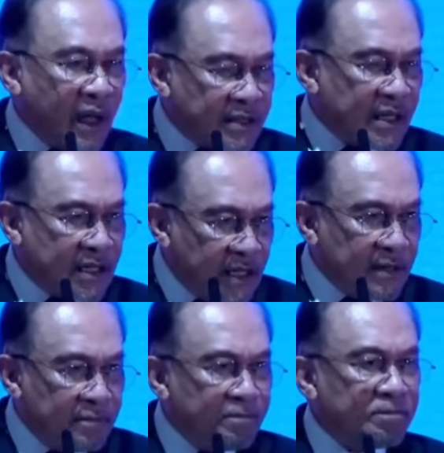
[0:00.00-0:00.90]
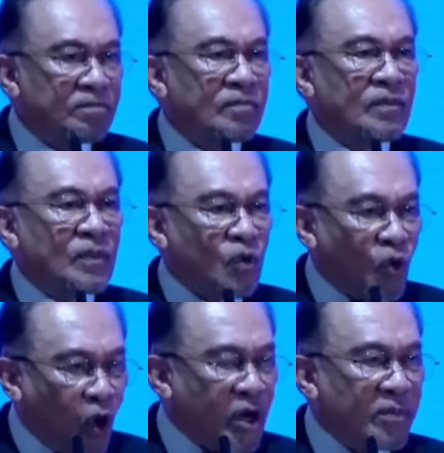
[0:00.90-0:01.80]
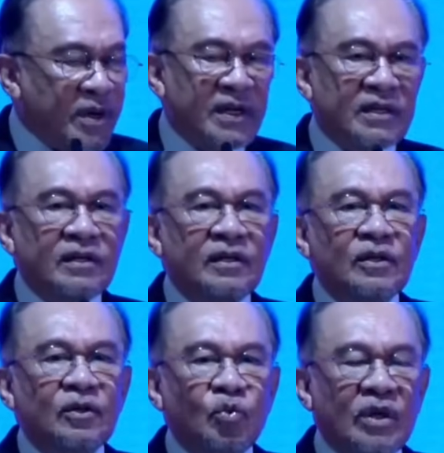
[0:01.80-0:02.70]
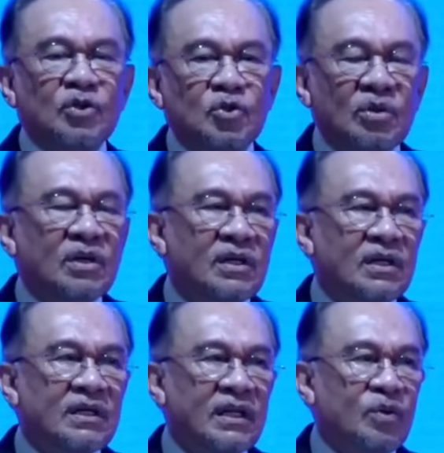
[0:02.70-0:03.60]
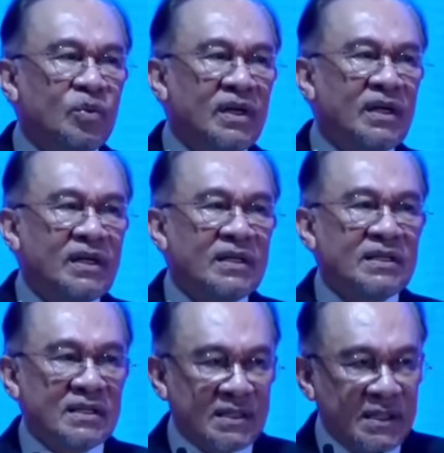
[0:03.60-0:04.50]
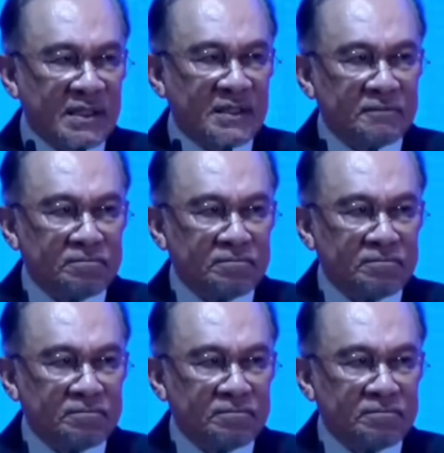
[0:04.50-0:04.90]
as a team, collaborate to ensure that we succeed.